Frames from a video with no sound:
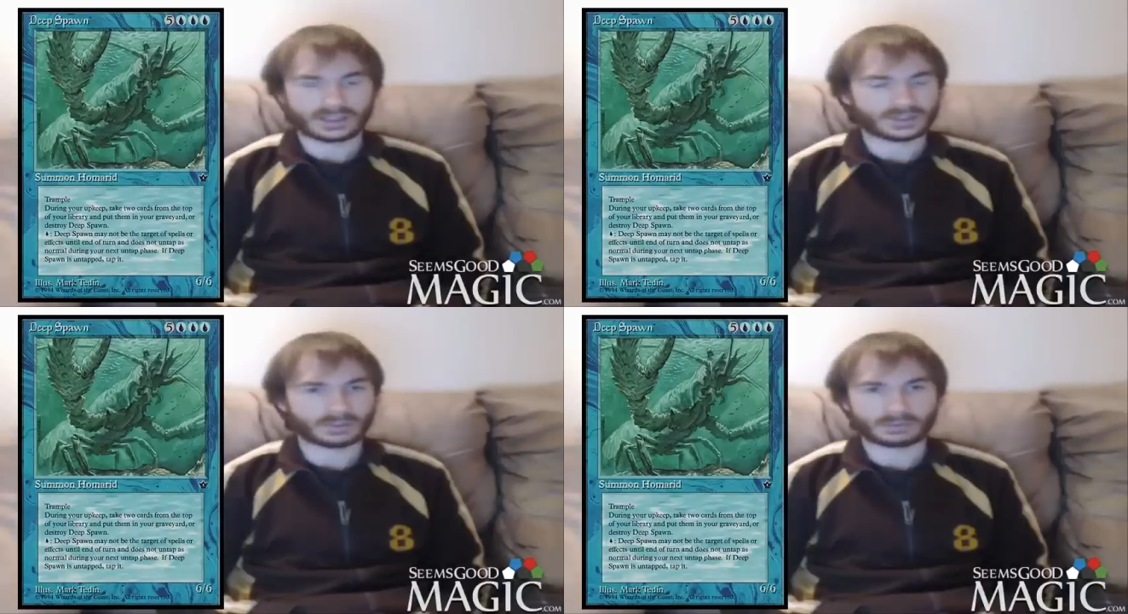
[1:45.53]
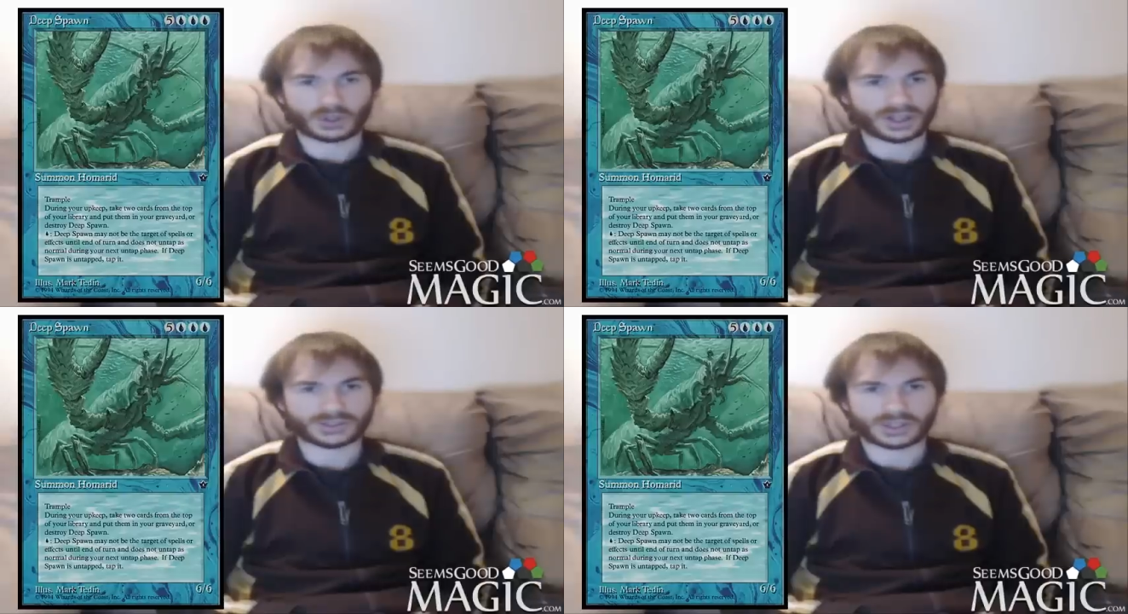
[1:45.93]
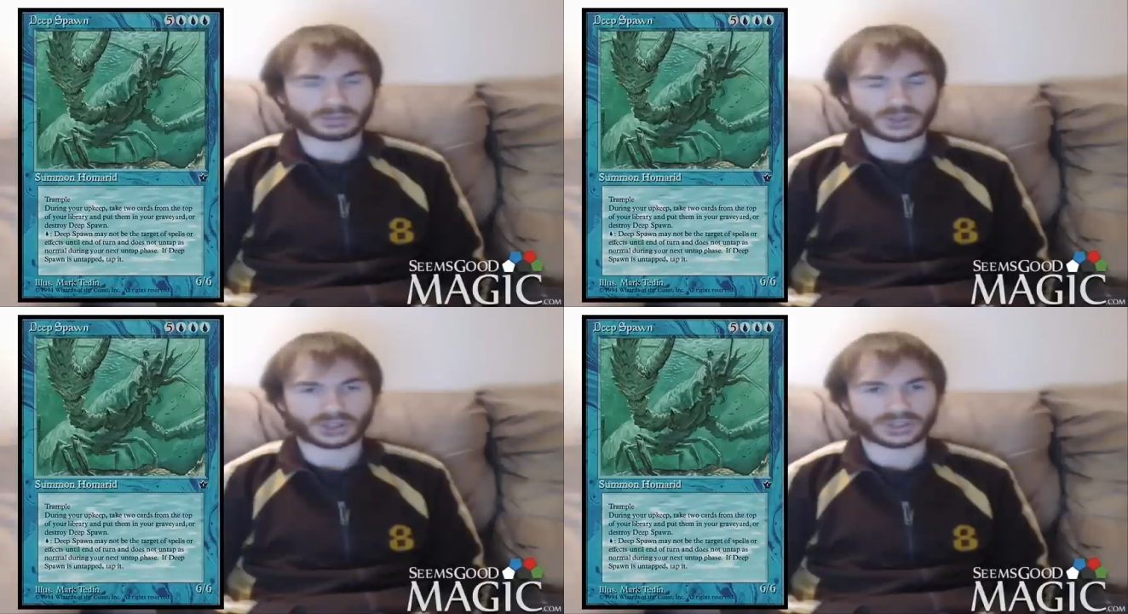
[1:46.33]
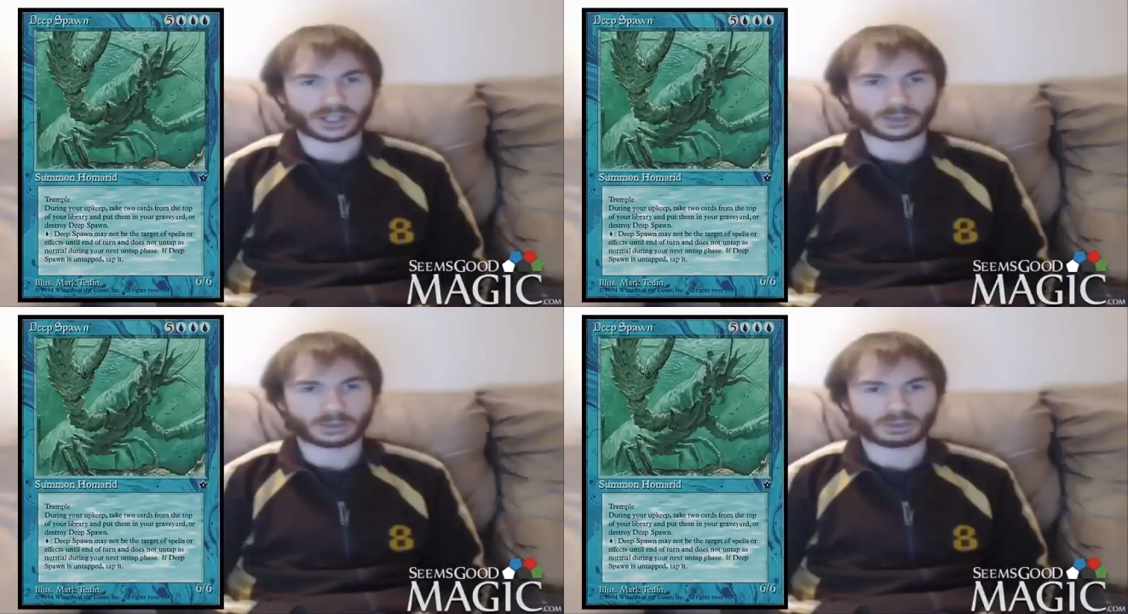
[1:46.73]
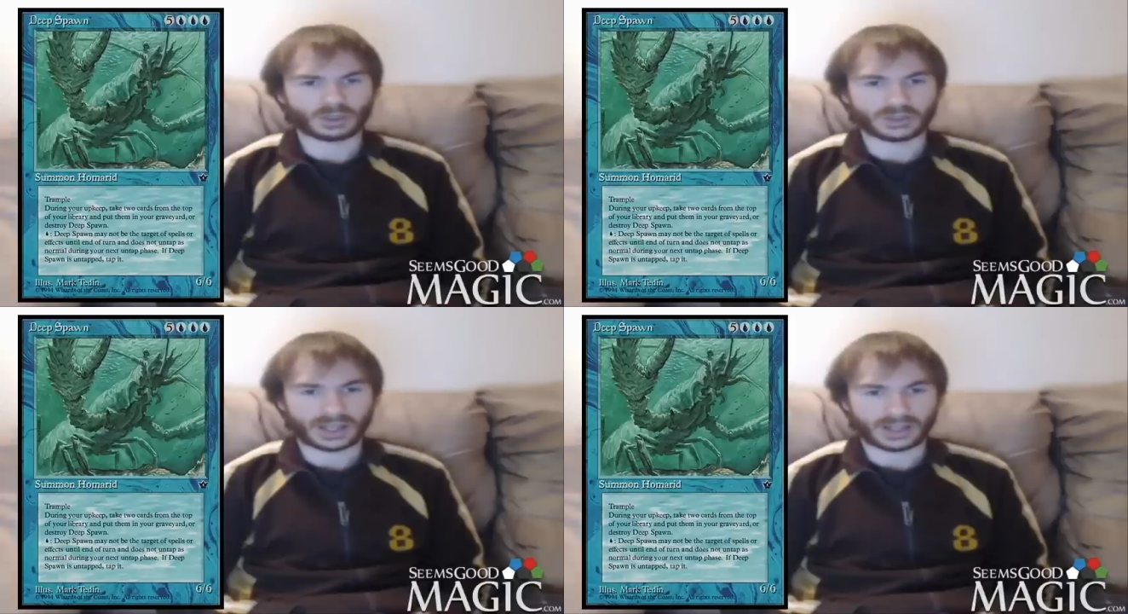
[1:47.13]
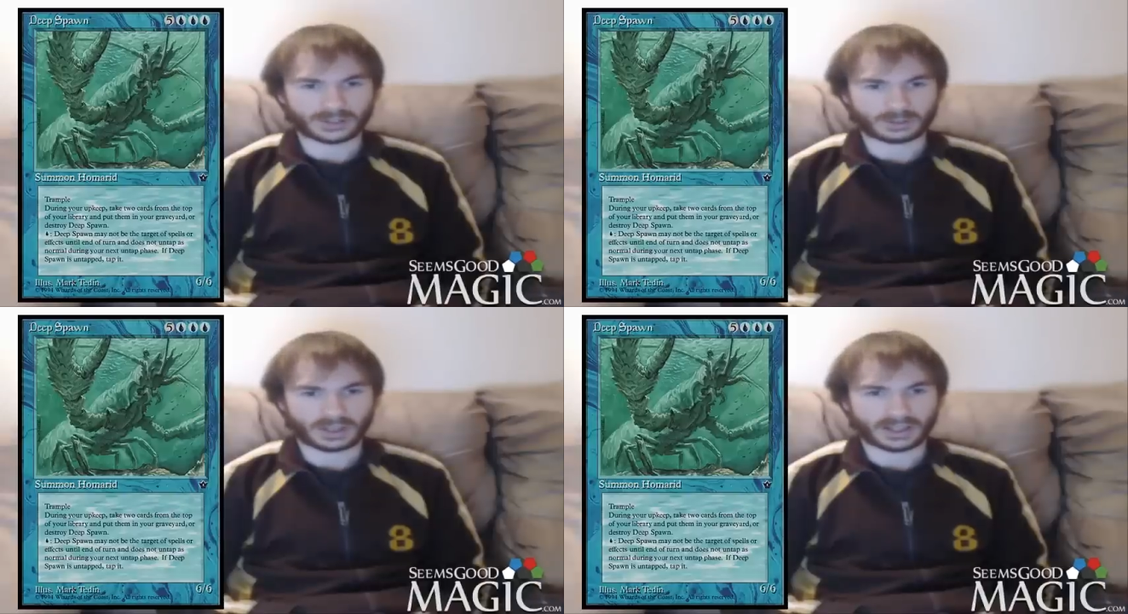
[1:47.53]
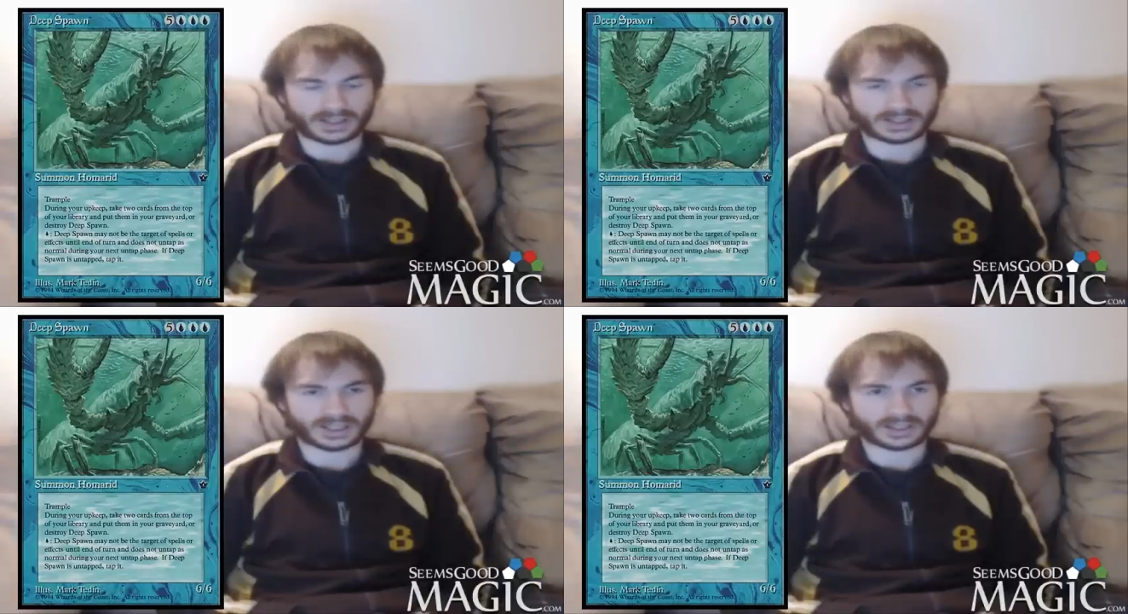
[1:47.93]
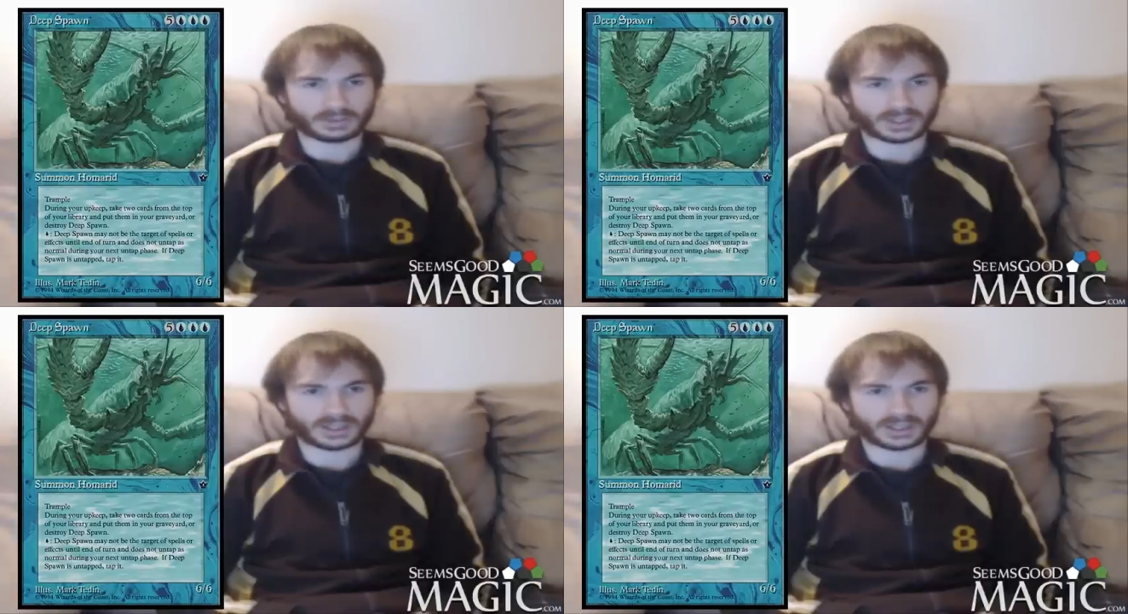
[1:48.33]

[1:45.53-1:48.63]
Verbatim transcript: some crazy, I'm sure, terrible blue deck I was playing at the time.